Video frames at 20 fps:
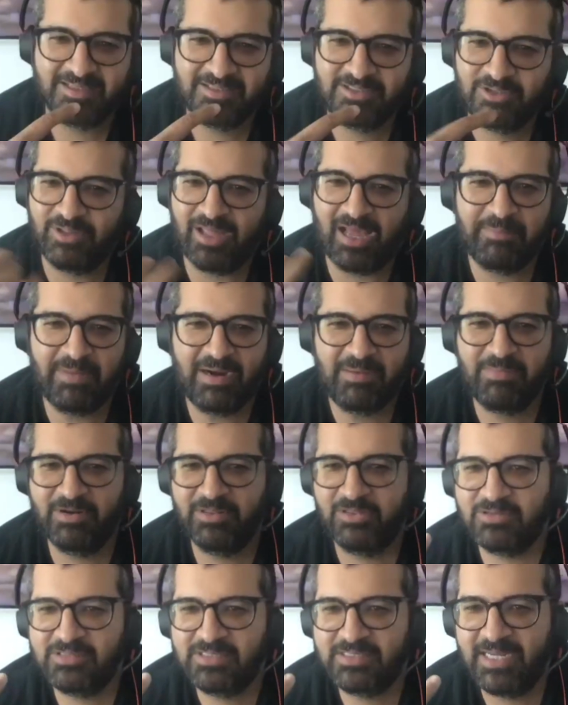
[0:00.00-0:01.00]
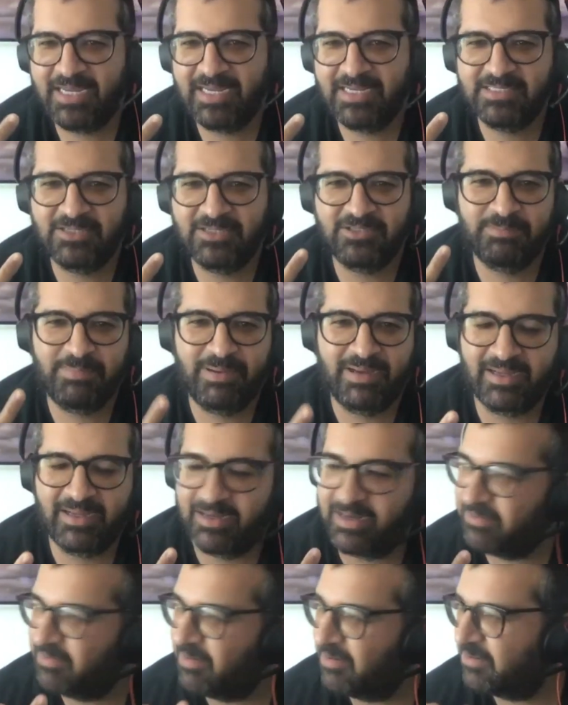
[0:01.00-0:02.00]
So I remember in those days there was
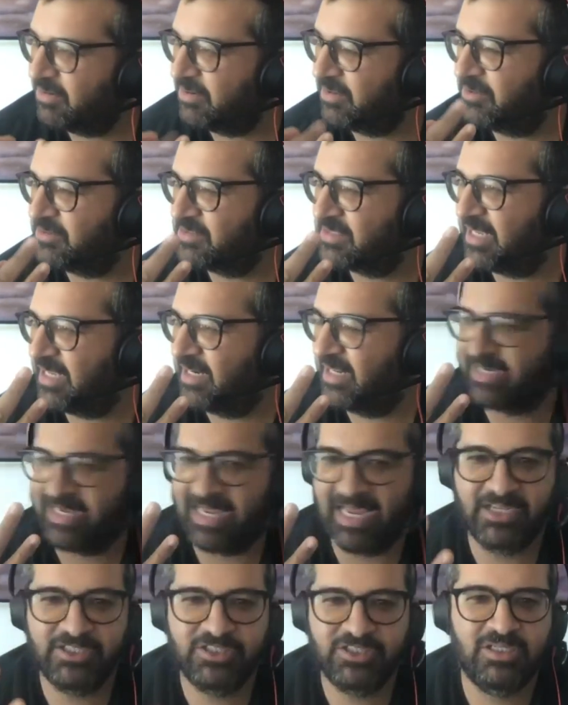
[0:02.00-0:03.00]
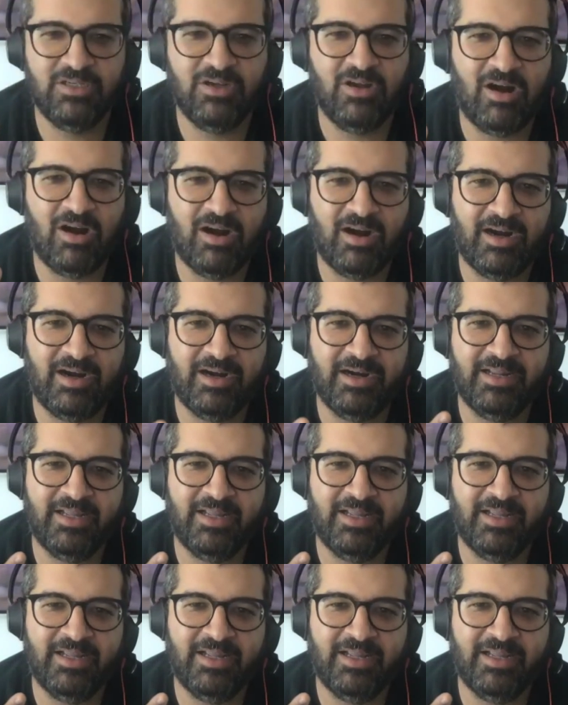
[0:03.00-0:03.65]
Heroku, there was kind of like Engine Yard.